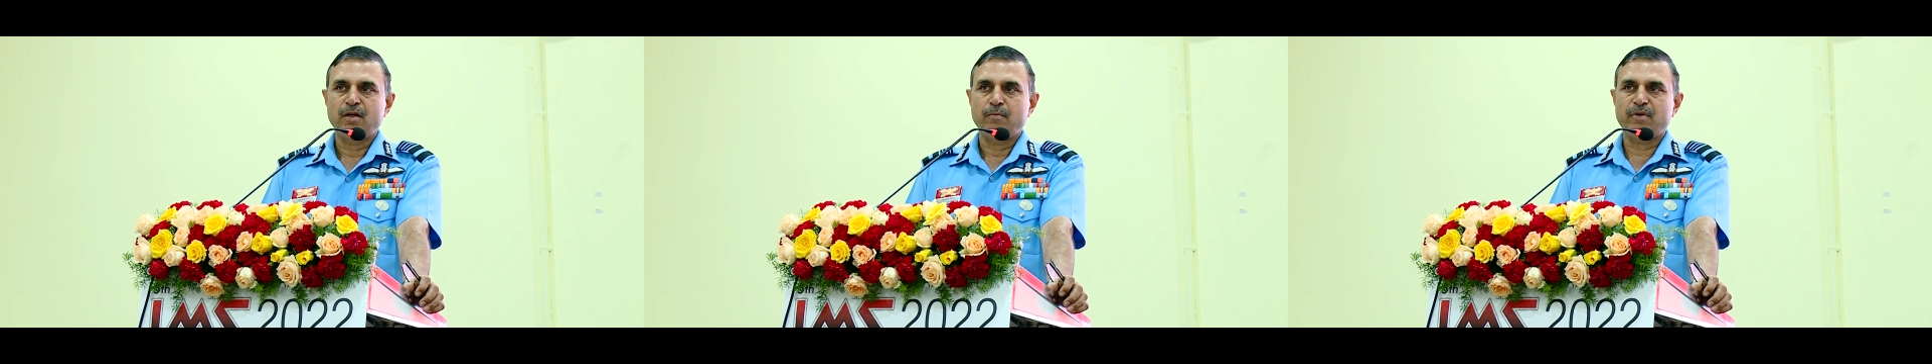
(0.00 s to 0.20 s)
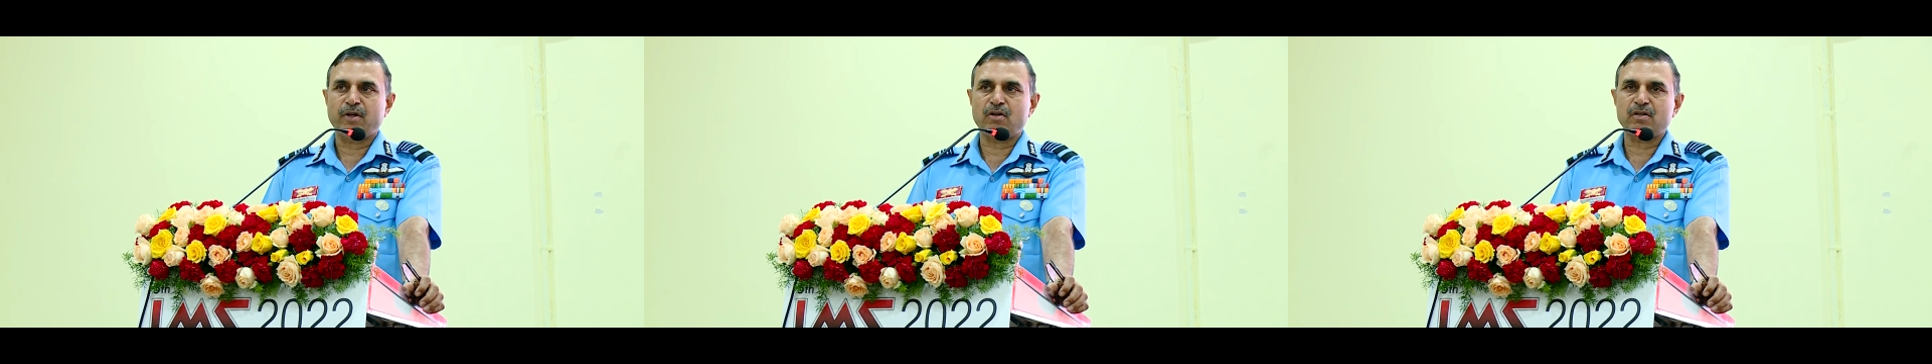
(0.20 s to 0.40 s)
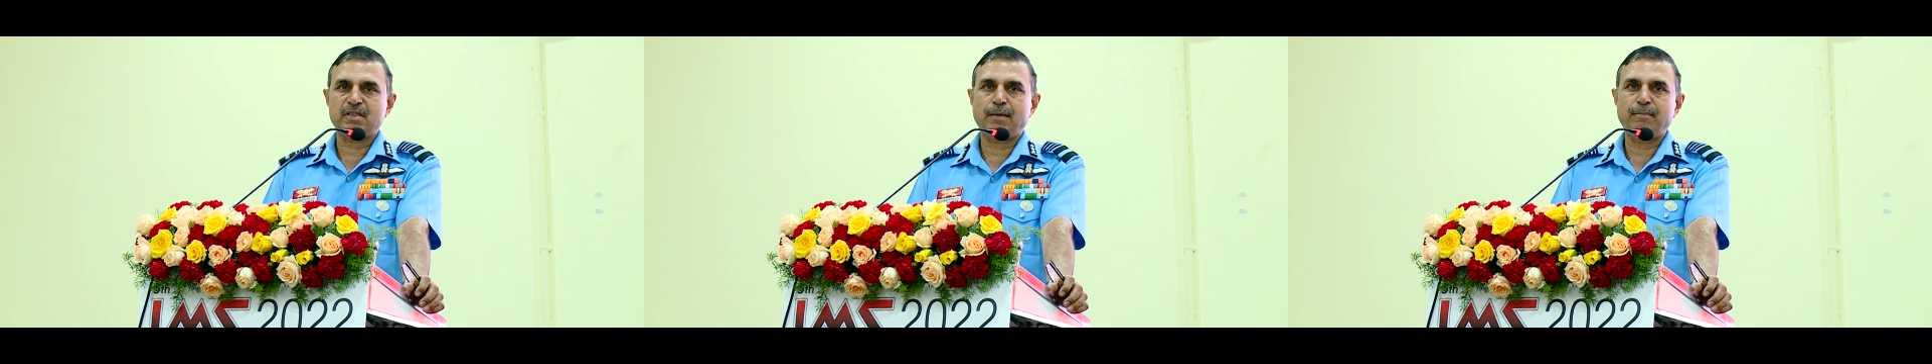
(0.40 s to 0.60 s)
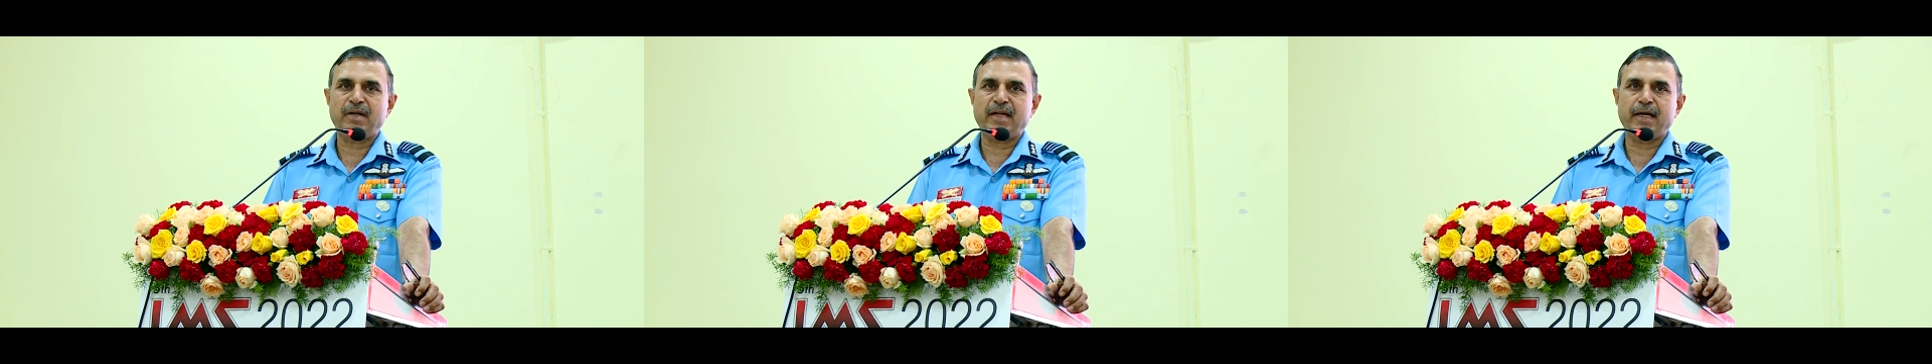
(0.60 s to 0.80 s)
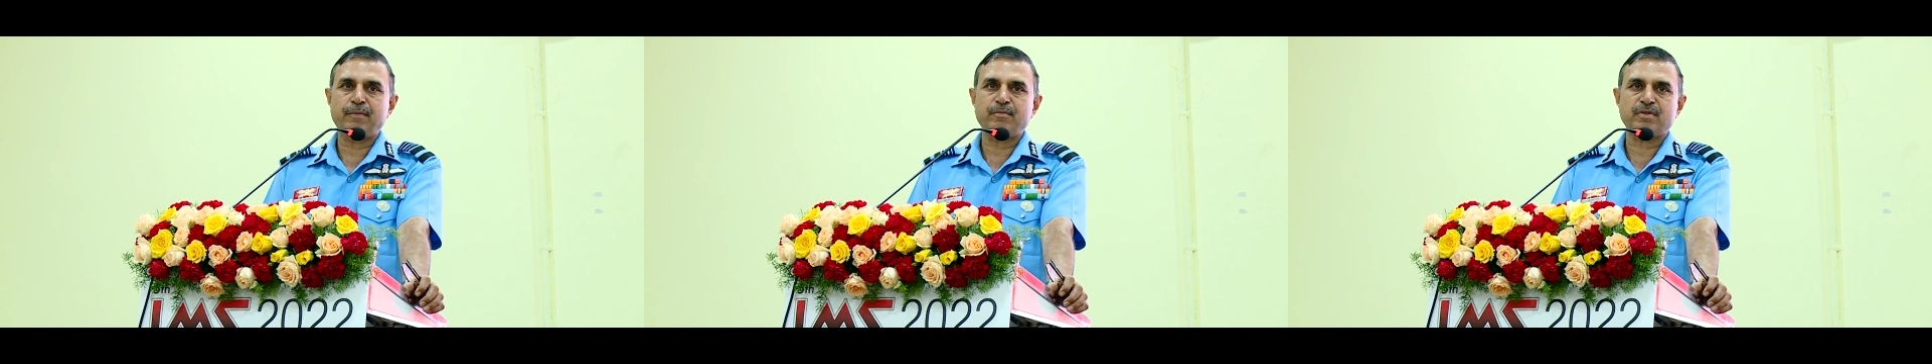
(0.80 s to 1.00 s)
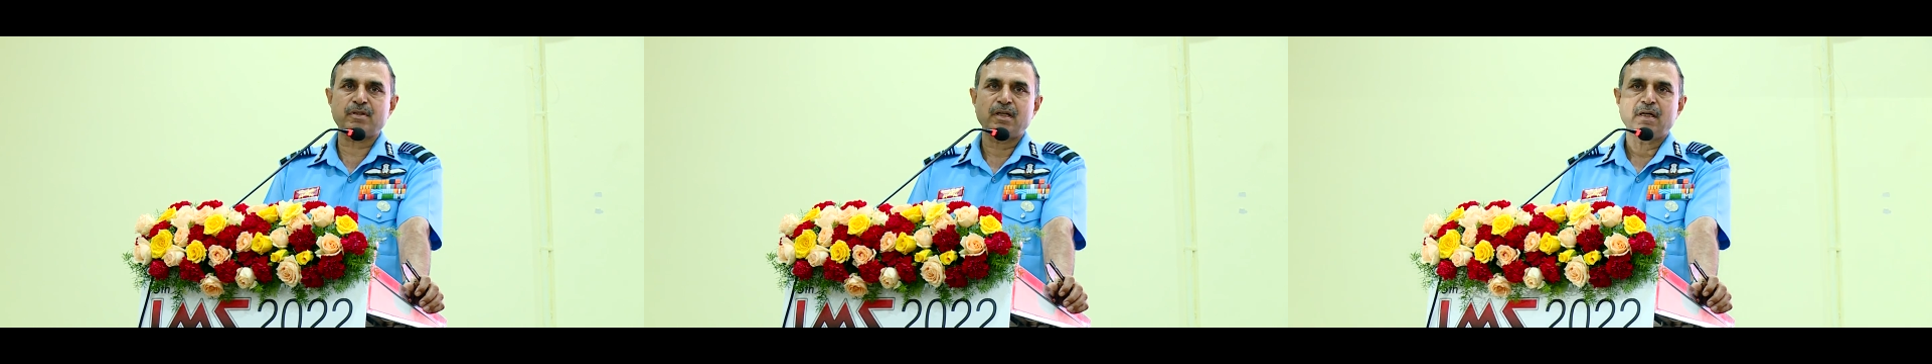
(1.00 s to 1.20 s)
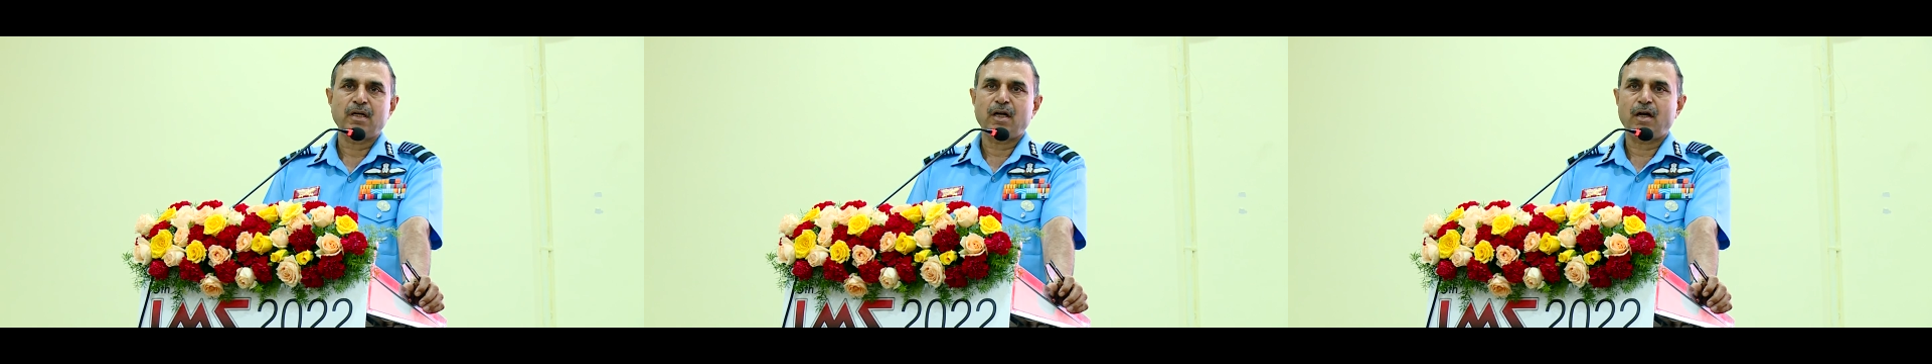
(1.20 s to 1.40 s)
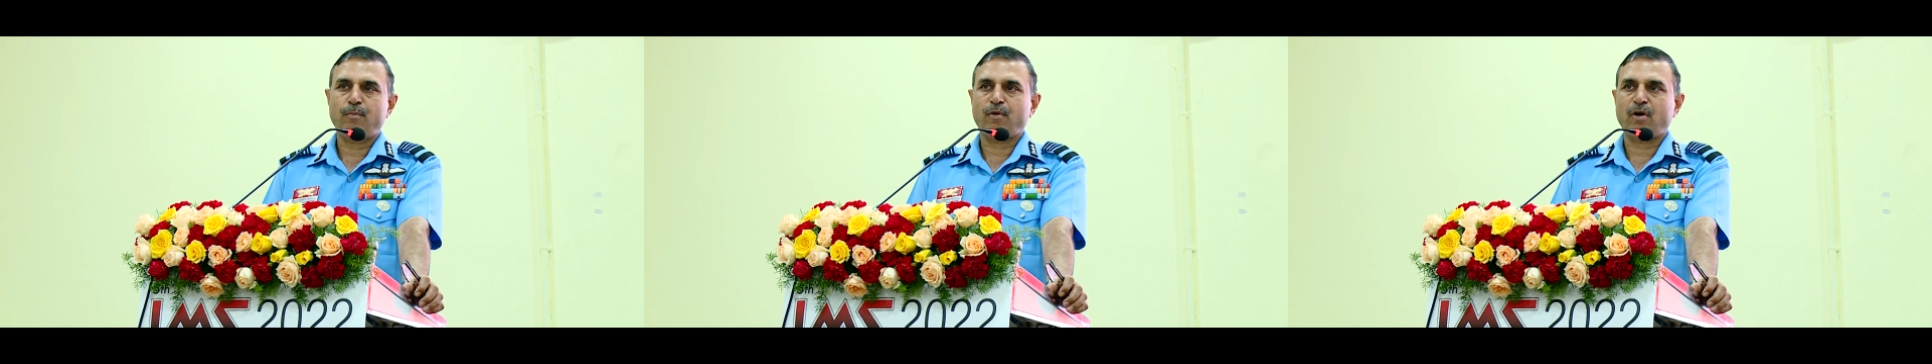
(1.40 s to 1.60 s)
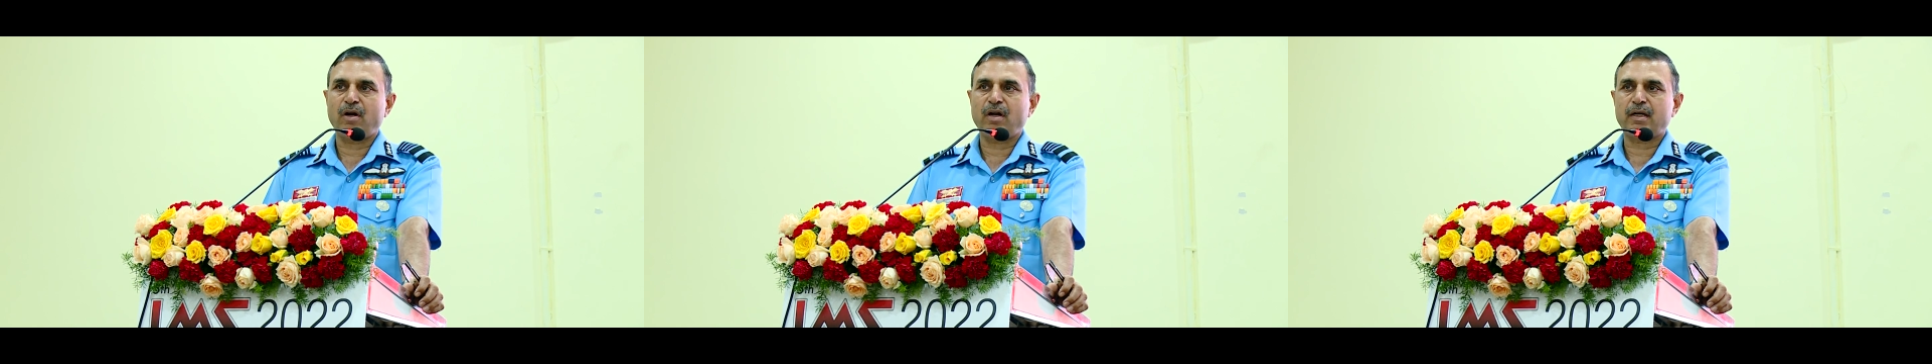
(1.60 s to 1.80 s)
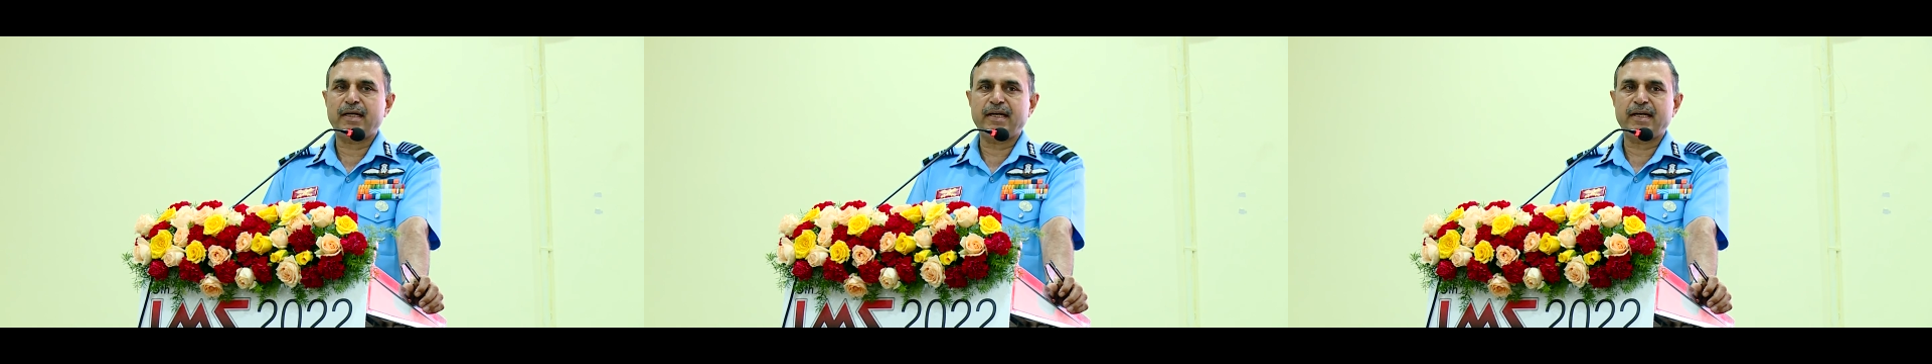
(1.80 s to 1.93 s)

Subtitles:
because sometimes a product